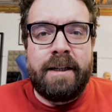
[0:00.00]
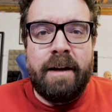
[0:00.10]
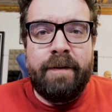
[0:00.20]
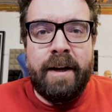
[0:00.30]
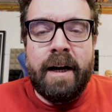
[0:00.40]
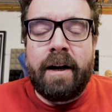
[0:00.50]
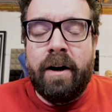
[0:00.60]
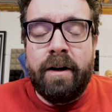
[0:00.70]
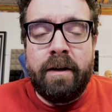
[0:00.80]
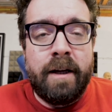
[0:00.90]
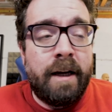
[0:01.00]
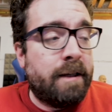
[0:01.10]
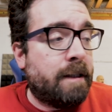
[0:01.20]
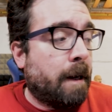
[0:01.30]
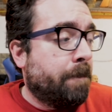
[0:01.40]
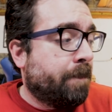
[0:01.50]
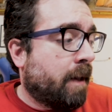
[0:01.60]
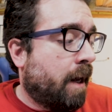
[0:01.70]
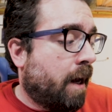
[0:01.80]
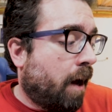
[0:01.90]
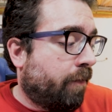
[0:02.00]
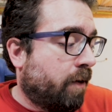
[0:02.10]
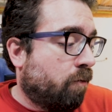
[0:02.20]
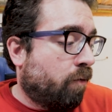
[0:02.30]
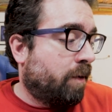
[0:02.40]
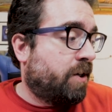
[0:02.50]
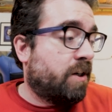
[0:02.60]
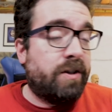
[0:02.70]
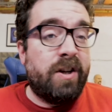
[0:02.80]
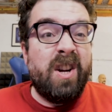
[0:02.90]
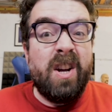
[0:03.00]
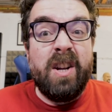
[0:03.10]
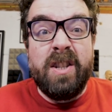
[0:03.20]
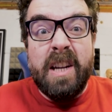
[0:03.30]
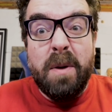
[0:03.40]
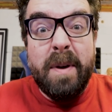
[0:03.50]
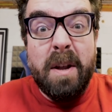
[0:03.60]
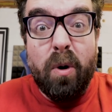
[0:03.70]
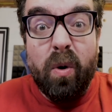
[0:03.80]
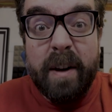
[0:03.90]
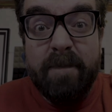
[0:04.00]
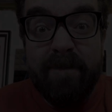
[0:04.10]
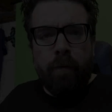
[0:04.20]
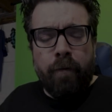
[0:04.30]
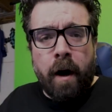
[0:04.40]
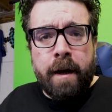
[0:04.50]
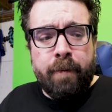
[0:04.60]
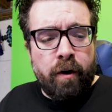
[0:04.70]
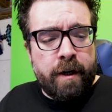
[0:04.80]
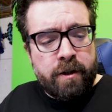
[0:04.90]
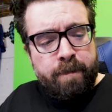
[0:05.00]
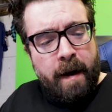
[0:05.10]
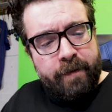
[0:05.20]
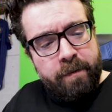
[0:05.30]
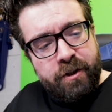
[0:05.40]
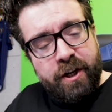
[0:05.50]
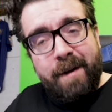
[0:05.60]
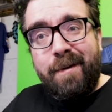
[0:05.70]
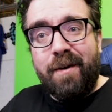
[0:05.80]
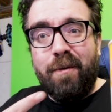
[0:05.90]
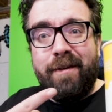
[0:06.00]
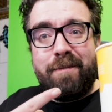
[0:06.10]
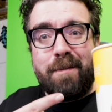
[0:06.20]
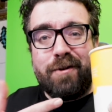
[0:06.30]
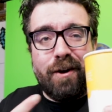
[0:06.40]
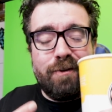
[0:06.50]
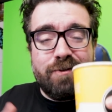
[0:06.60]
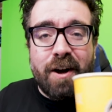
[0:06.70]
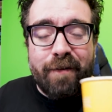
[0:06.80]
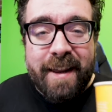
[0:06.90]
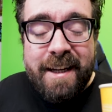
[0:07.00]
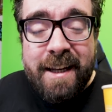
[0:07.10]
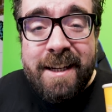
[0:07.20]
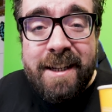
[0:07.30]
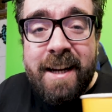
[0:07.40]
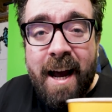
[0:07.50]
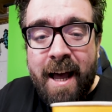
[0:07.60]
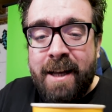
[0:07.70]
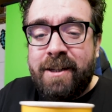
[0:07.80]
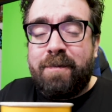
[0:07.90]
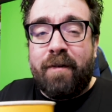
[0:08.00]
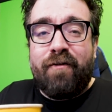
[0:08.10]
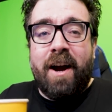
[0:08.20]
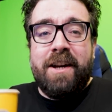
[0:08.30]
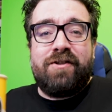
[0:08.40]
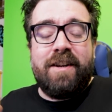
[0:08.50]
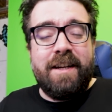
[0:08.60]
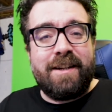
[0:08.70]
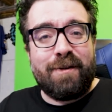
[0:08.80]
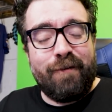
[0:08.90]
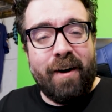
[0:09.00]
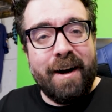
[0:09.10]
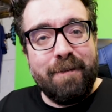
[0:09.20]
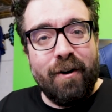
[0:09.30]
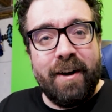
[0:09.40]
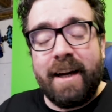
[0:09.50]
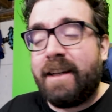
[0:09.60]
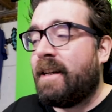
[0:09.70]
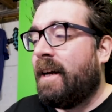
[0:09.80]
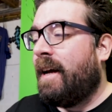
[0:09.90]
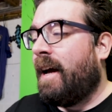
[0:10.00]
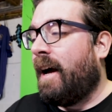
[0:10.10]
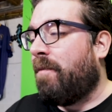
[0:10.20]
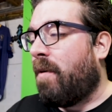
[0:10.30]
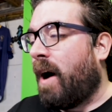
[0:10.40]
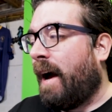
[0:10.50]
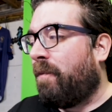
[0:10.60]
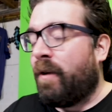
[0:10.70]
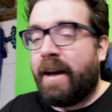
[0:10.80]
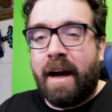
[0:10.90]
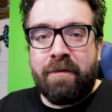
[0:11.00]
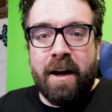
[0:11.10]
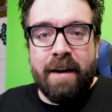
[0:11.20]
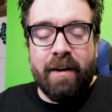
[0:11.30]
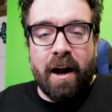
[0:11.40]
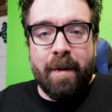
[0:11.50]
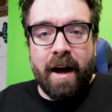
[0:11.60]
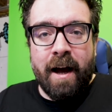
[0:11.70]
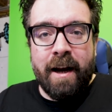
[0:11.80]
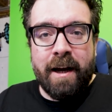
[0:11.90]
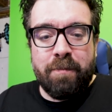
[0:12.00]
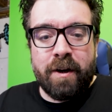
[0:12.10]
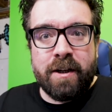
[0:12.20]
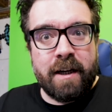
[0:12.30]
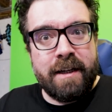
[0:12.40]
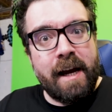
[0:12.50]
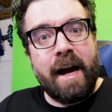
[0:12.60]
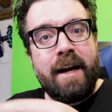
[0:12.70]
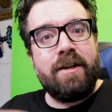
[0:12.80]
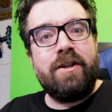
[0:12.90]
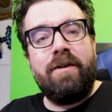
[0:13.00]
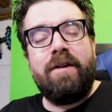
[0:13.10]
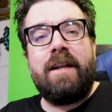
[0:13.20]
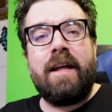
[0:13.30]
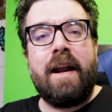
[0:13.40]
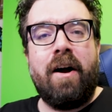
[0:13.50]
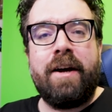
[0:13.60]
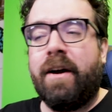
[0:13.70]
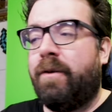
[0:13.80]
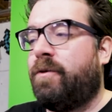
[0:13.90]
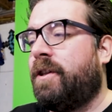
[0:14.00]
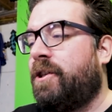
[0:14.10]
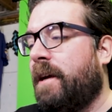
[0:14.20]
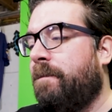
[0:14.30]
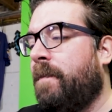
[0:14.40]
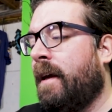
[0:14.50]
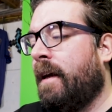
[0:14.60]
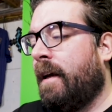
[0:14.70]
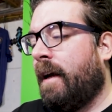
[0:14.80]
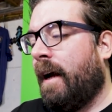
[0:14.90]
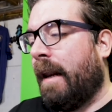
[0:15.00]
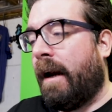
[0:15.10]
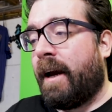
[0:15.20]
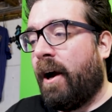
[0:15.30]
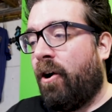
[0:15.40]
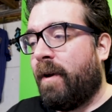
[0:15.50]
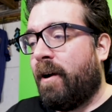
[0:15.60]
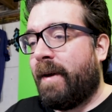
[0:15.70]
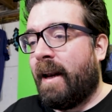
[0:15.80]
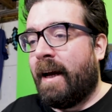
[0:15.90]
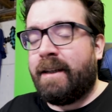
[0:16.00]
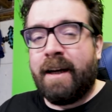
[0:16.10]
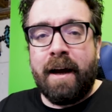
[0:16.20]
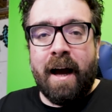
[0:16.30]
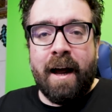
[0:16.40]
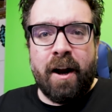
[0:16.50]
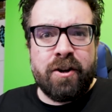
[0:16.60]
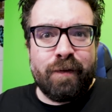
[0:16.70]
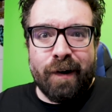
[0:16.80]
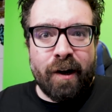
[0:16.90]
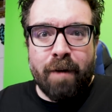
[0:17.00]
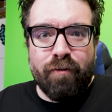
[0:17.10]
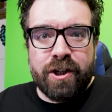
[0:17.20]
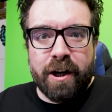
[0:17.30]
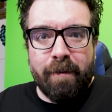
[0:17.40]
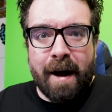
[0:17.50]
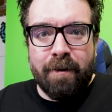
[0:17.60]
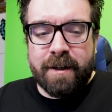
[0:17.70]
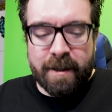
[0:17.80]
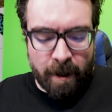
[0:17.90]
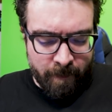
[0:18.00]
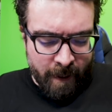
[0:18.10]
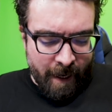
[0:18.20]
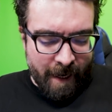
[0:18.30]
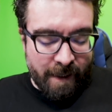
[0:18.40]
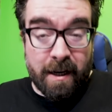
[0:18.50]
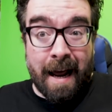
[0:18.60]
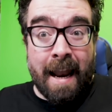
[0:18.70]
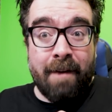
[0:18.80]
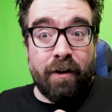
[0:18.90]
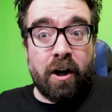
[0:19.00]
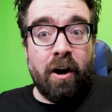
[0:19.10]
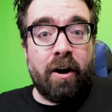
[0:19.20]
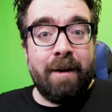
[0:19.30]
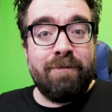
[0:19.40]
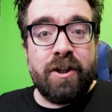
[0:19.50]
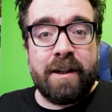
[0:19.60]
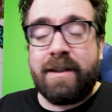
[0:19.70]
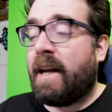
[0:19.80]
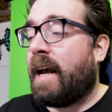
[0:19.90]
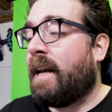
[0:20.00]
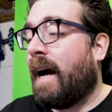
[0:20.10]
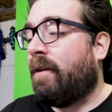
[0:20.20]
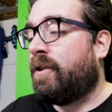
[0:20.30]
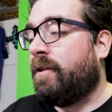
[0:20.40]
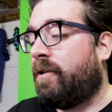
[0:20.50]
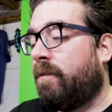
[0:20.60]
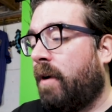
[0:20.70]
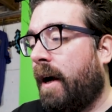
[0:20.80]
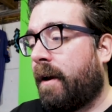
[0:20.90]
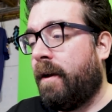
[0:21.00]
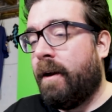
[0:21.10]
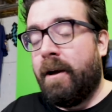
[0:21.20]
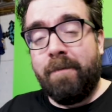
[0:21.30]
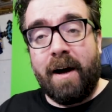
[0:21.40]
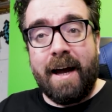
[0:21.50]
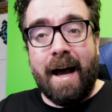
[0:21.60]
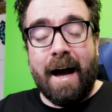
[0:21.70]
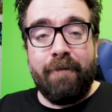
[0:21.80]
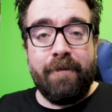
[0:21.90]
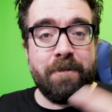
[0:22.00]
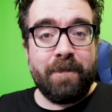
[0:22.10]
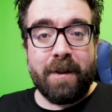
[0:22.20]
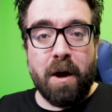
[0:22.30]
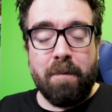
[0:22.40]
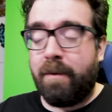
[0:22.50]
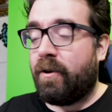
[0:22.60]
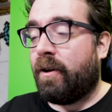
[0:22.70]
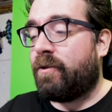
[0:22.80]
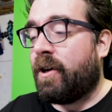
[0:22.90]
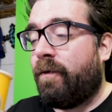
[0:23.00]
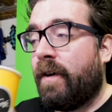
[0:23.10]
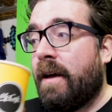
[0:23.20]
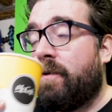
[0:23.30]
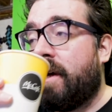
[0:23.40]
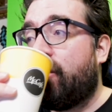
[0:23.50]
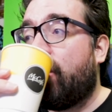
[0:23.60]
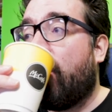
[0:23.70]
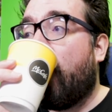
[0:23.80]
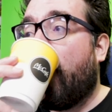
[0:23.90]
her CV, that kind of thing. So I think we'll probably just see you in the morning. Friday morning, just back from the gym with my McDonald's coffee. This is this is my Friday treat because on Friday mornings, um, I, we have to leave a little bit earlier because I take Anna to uni, then I go to the gym, and then I get home a little bit later, and I just feel like I'm rushing around. So it's eleven o'clock, and I'm just sitting down to do some work, but I have my McDonald's coffee, which